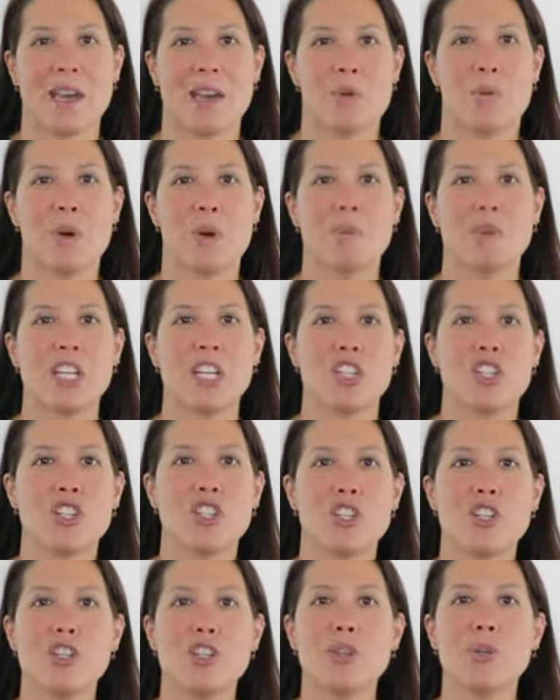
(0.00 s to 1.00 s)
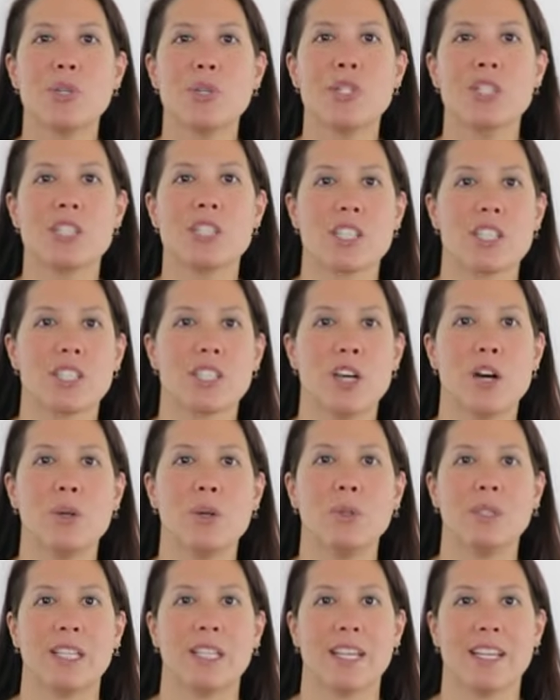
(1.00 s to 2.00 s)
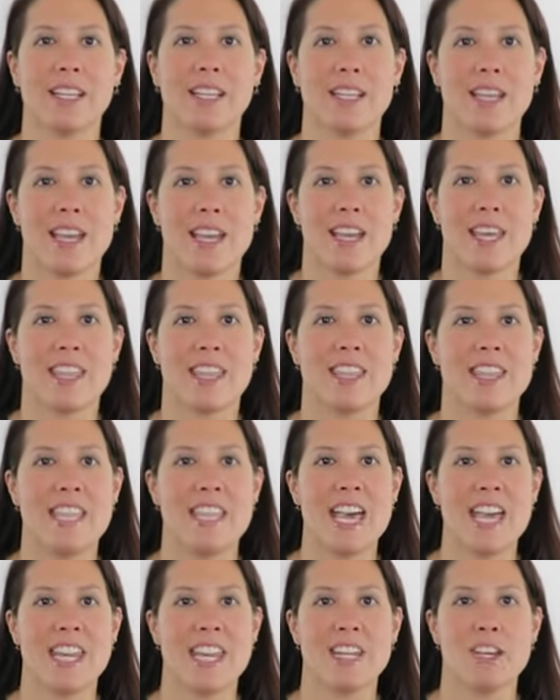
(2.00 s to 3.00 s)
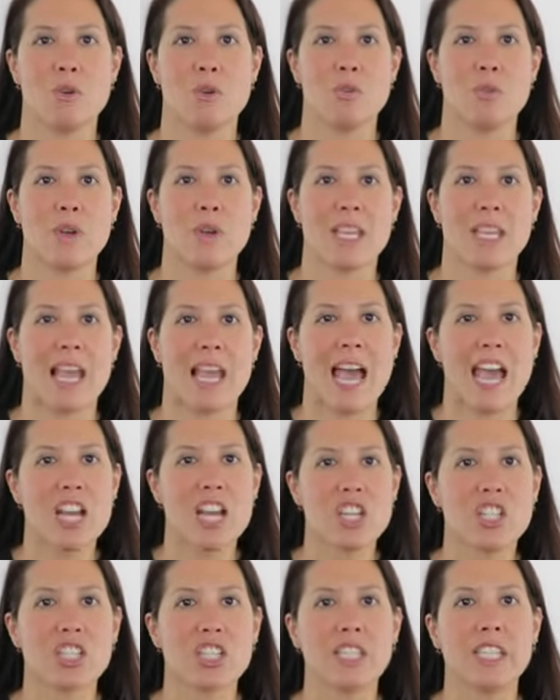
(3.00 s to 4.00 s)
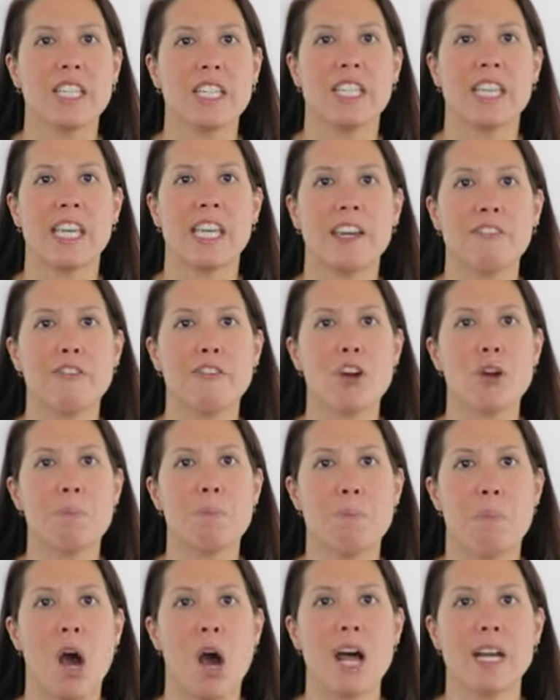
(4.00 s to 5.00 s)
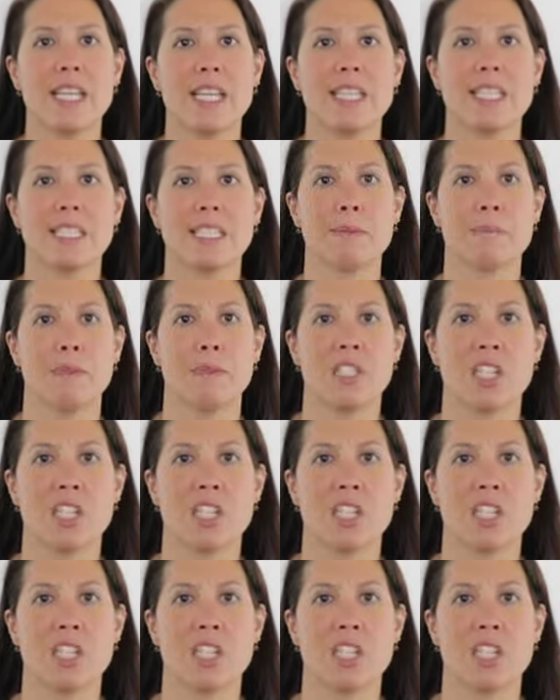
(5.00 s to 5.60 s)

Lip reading: When we chew slowly, then we actually give our body some